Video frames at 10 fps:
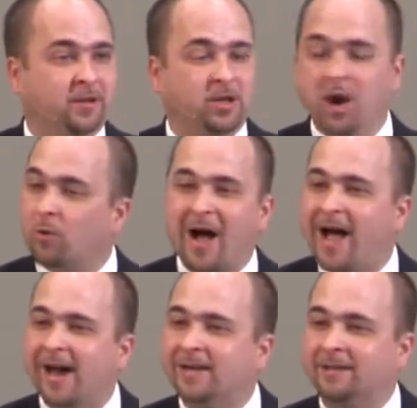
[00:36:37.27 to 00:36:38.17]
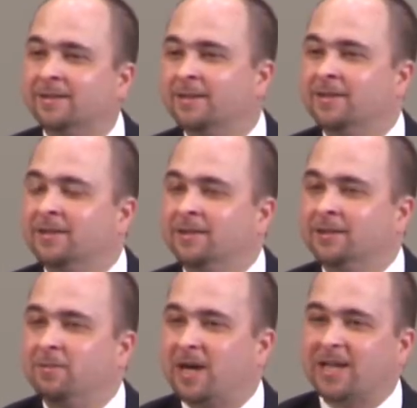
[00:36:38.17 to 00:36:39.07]
You know why?
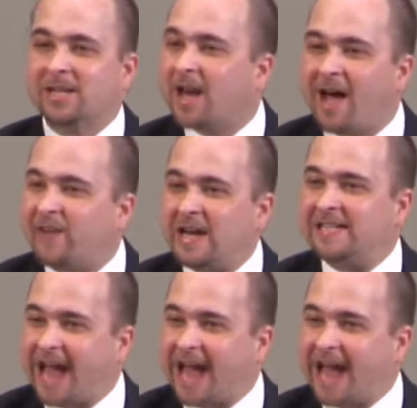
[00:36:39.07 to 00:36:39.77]
Because loving